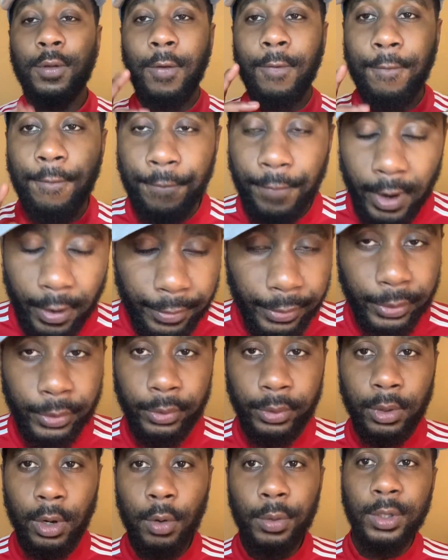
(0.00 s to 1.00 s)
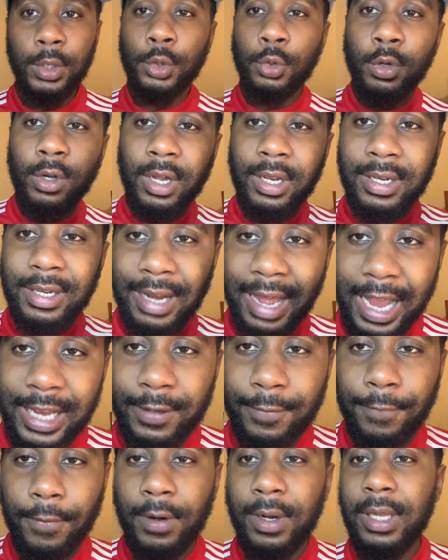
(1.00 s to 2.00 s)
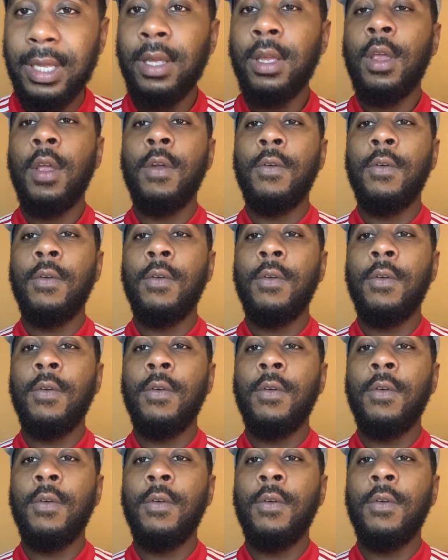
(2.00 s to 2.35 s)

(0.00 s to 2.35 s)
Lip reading: very good goal. You took a nice volley.